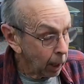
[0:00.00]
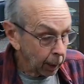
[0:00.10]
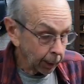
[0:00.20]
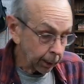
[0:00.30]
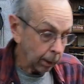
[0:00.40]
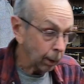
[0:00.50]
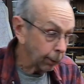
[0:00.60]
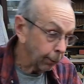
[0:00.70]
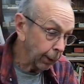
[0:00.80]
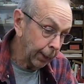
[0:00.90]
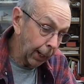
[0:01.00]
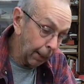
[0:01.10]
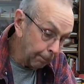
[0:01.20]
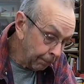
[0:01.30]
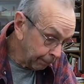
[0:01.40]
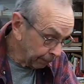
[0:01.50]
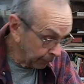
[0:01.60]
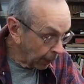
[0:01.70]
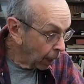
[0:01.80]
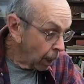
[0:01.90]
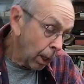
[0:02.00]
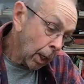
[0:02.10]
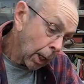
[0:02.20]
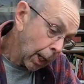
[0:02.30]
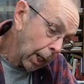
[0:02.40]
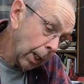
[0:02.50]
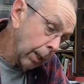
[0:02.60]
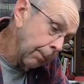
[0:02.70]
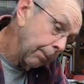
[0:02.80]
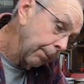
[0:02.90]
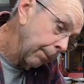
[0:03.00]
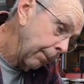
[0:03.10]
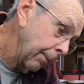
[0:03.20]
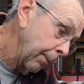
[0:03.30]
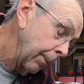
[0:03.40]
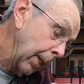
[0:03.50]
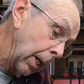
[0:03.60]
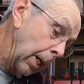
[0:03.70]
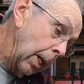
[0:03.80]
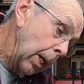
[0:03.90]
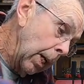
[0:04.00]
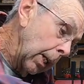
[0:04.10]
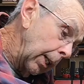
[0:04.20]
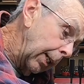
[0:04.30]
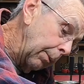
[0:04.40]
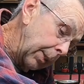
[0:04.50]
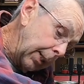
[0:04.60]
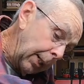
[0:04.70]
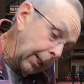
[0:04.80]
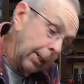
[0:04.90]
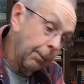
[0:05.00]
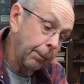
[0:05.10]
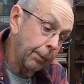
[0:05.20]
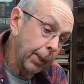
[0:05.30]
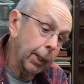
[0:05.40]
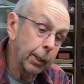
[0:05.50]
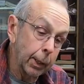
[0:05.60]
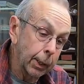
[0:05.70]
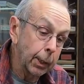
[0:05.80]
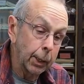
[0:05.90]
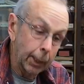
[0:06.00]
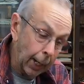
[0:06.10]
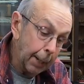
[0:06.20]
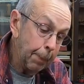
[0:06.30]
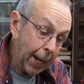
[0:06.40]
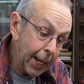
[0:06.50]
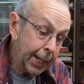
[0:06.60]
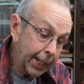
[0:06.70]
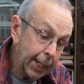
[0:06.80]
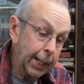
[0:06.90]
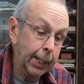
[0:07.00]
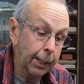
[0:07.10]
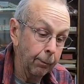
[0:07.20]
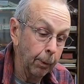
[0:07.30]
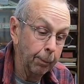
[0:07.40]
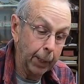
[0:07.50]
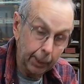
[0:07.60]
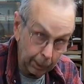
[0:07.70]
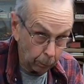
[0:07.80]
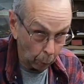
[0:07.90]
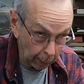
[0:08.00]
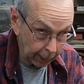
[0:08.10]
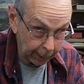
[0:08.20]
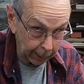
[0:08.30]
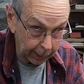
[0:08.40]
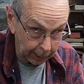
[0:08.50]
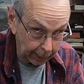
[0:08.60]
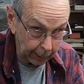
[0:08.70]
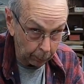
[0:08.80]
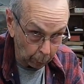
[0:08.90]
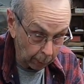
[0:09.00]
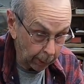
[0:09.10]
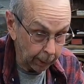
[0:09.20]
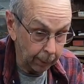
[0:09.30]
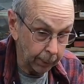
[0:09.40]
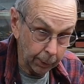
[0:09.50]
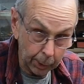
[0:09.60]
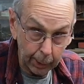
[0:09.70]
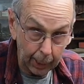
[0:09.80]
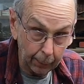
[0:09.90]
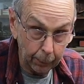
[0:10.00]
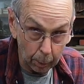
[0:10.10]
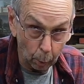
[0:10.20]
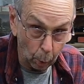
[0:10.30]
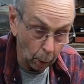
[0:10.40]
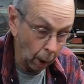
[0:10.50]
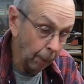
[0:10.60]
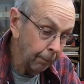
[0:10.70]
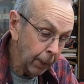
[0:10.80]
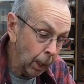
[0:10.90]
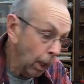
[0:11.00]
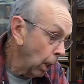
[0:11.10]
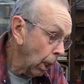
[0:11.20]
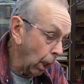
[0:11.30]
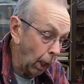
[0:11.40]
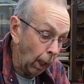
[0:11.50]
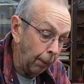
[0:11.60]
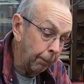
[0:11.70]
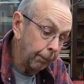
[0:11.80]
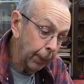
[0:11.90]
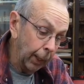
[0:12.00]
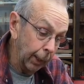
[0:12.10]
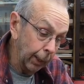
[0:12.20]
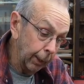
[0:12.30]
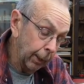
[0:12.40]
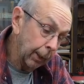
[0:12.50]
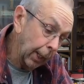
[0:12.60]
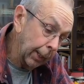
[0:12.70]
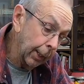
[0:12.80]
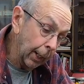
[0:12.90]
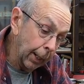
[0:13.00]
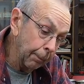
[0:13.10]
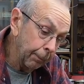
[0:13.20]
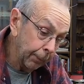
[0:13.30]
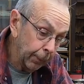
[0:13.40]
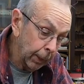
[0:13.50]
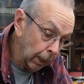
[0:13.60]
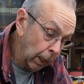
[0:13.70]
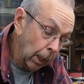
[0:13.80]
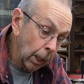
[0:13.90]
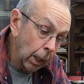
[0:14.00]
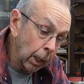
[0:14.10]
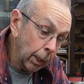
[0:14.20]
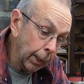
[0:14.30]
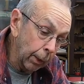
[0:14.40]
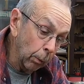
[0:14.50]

This is called the front knob, and like I was telling, this is a Type 18 from 1946 and 1947, just after the war. And at that time, the